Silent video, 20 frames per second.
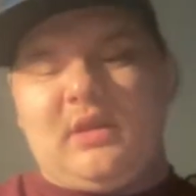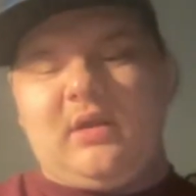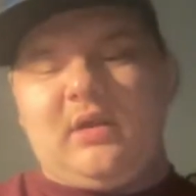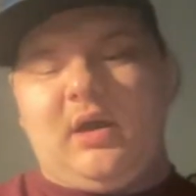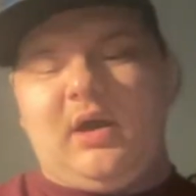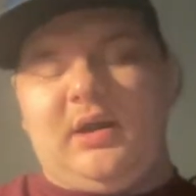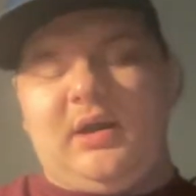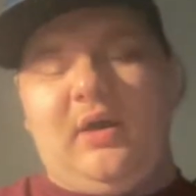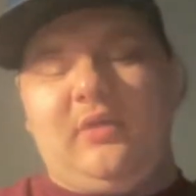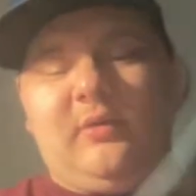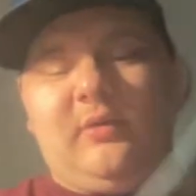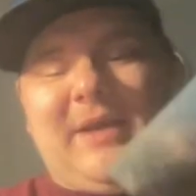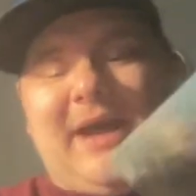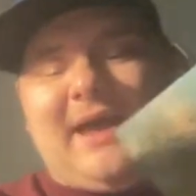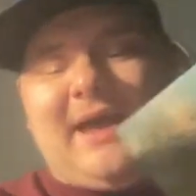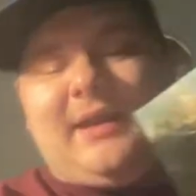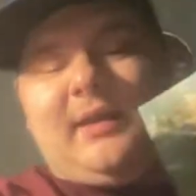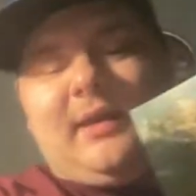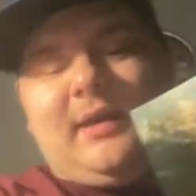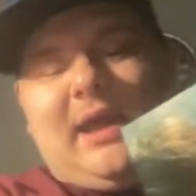Another
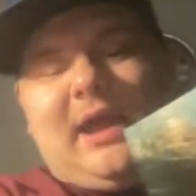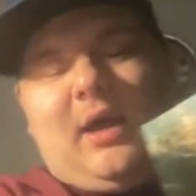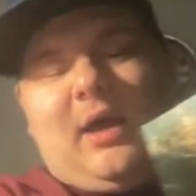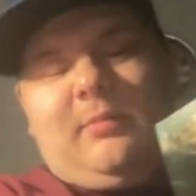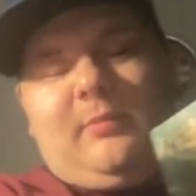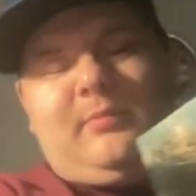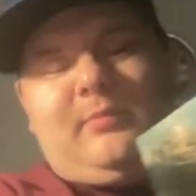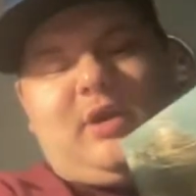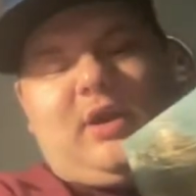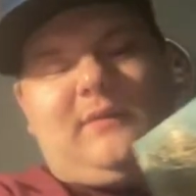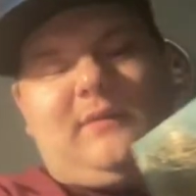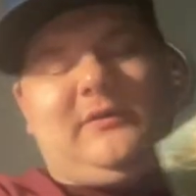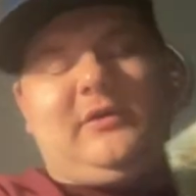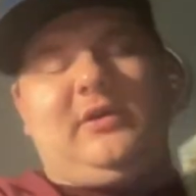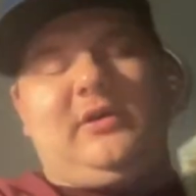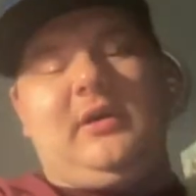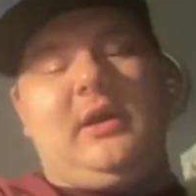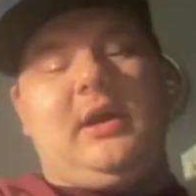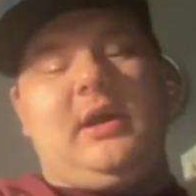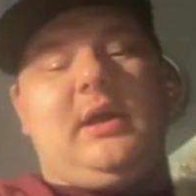bad album
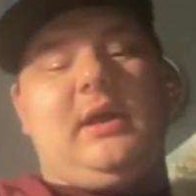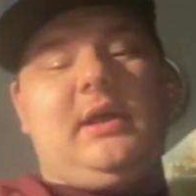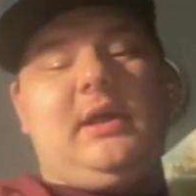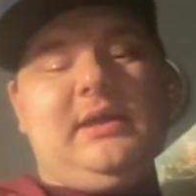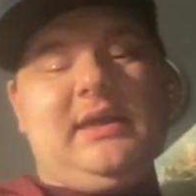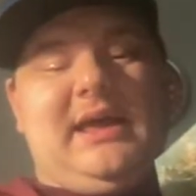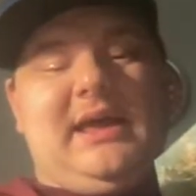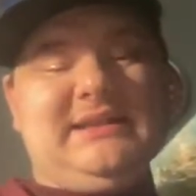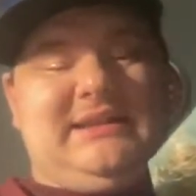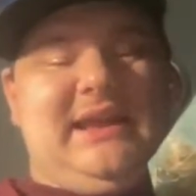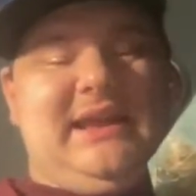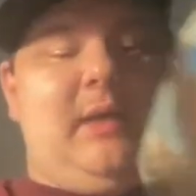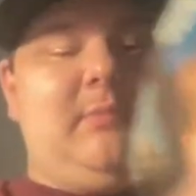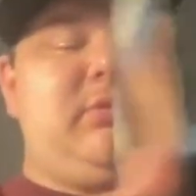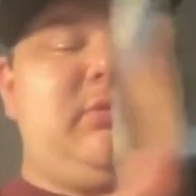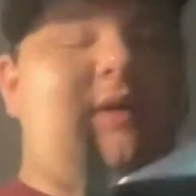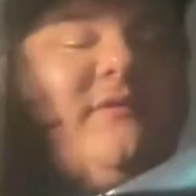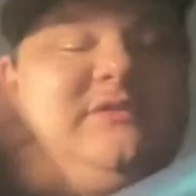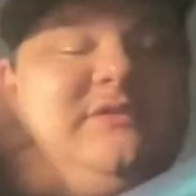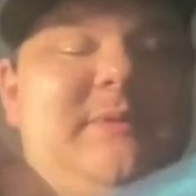cover. Yeah, the
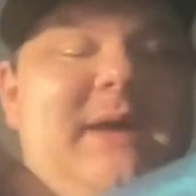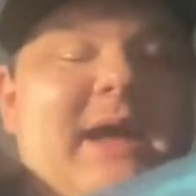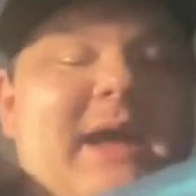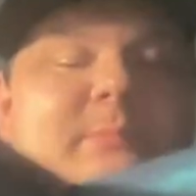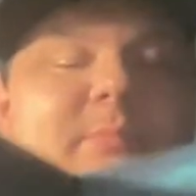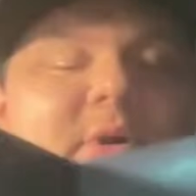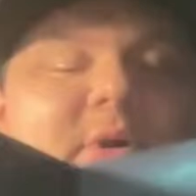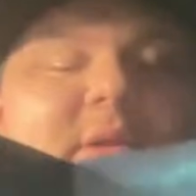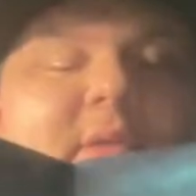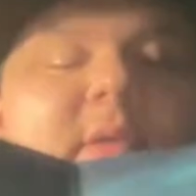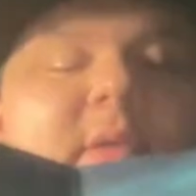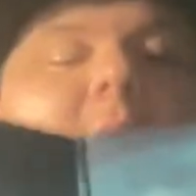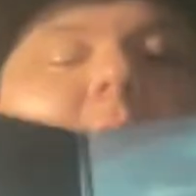album cover's bad, but